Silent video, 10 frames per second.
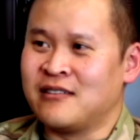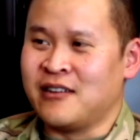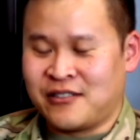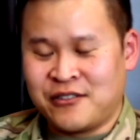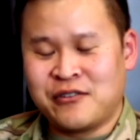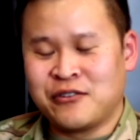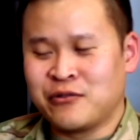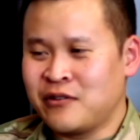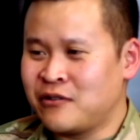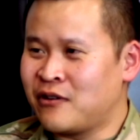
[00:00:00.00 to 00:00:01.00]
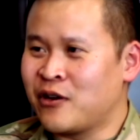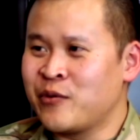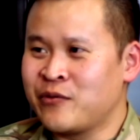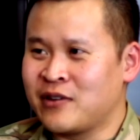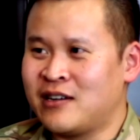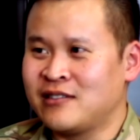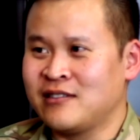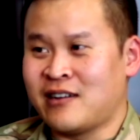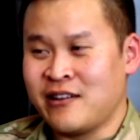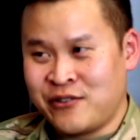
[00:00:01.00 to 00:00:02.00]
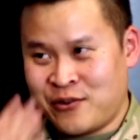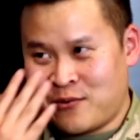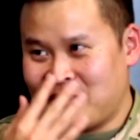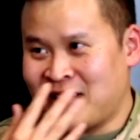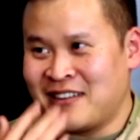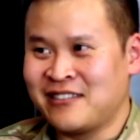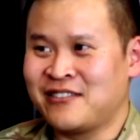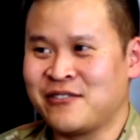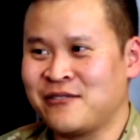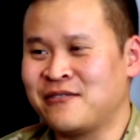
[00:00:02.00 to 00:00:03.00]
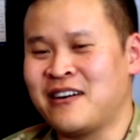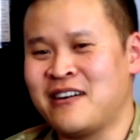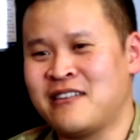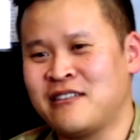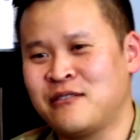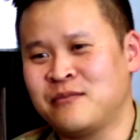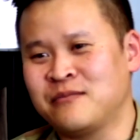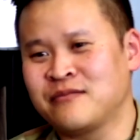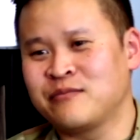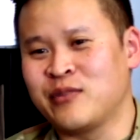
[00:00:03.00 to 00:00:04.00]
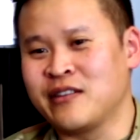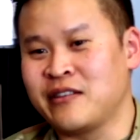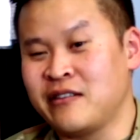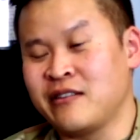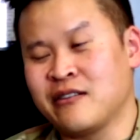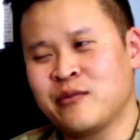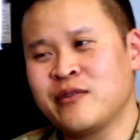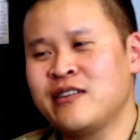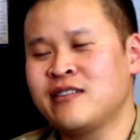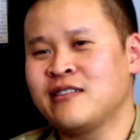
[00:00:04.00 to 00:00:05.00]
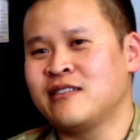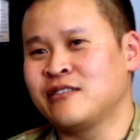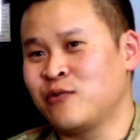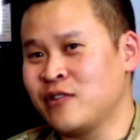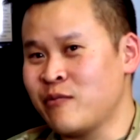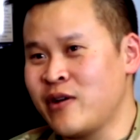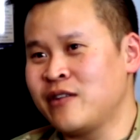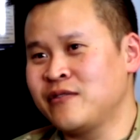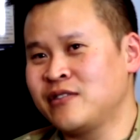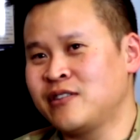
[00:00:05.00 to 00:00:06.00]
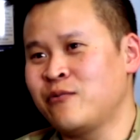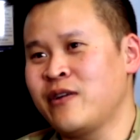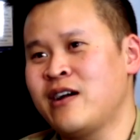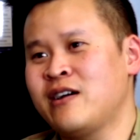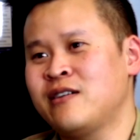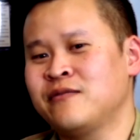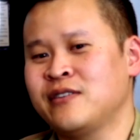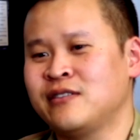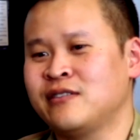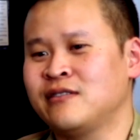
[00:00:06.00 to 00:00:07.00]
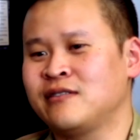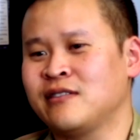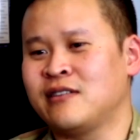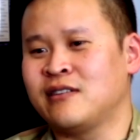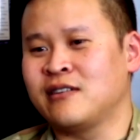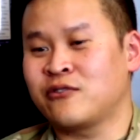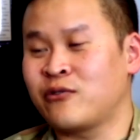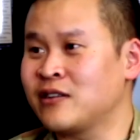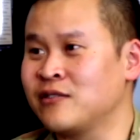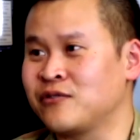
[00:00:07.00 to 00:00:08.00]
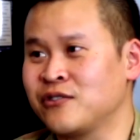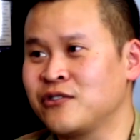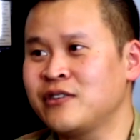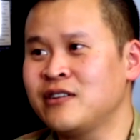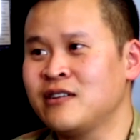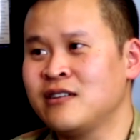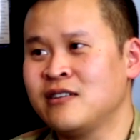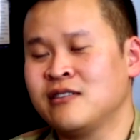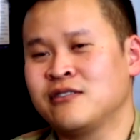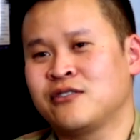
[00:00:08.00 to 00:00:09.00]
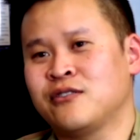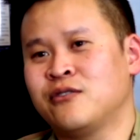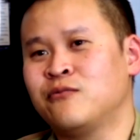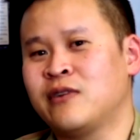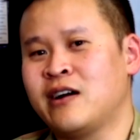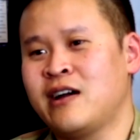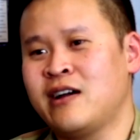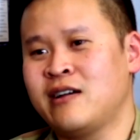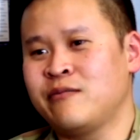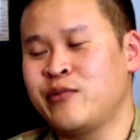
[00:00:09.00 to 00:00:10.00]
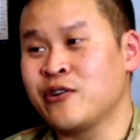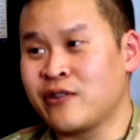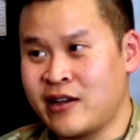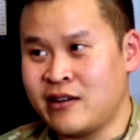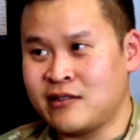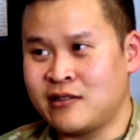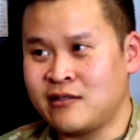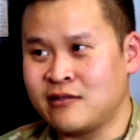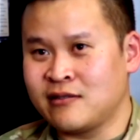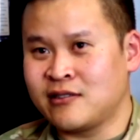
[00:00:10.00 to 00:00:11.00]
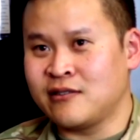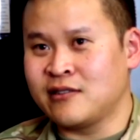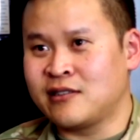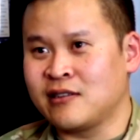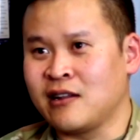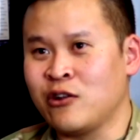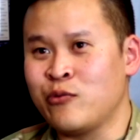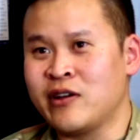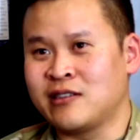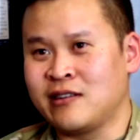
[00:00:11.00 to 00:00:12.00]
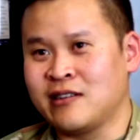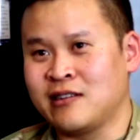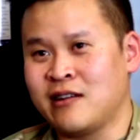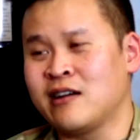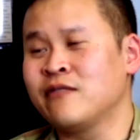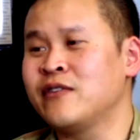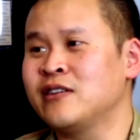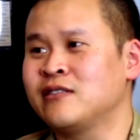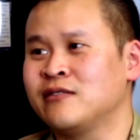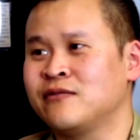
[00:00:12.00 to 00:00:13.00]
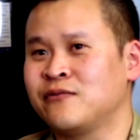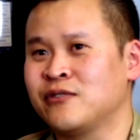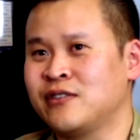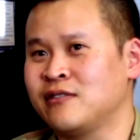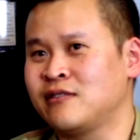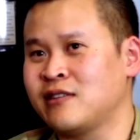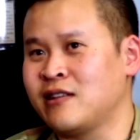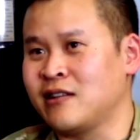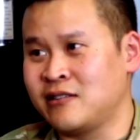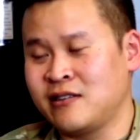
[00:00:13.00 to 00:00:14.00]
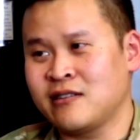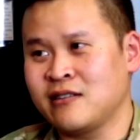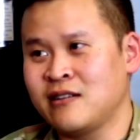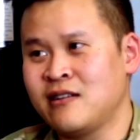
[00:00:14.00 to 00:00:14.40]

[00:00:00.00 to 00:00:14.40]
Yes, you can join an army with glasses. I used to wear glasses too, but in the army, it's one of the benefits that we have is corrective surgery. So I had PRK done, so it's a non-invasive versus LASIK,